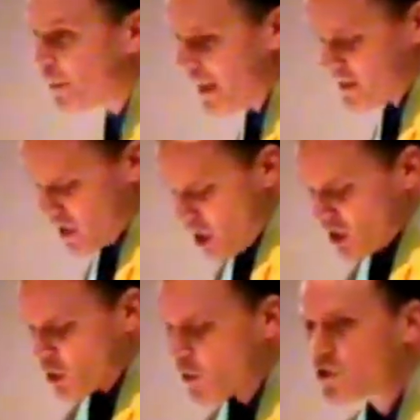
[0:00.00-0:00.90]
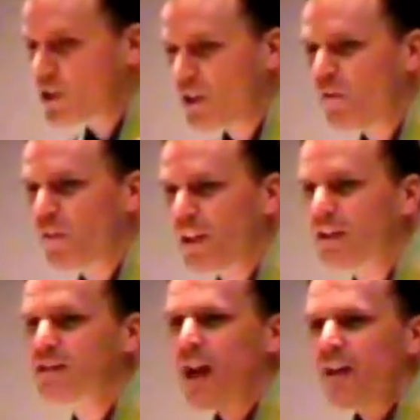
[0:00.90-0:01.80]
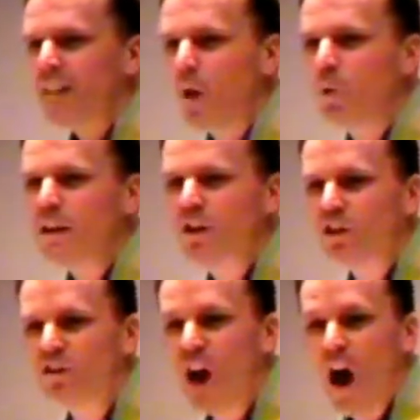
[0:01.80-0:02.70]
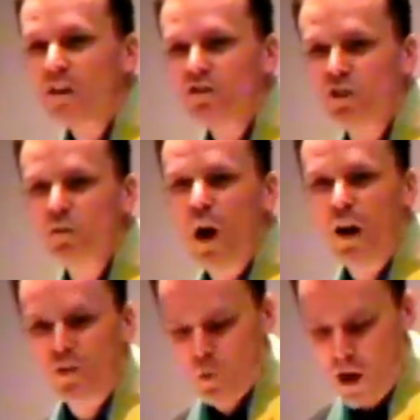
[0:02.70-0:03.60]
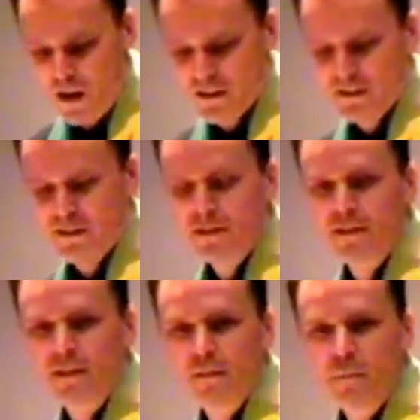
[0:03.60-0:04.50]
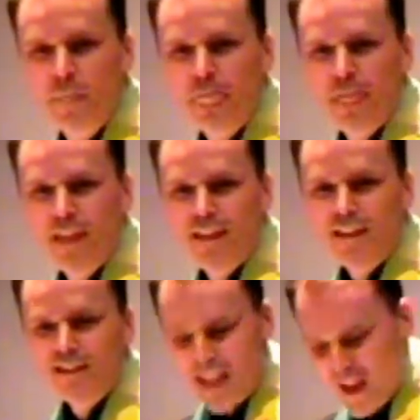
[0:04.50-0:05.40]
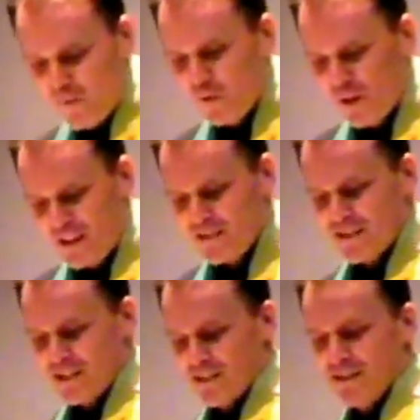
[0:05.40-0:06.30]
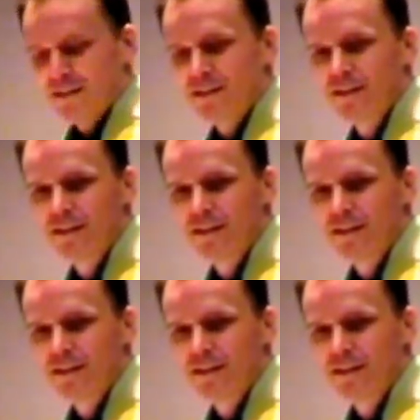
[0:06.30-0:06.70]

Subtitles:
place to achieve things that we could not do otherwise? Take, for instance,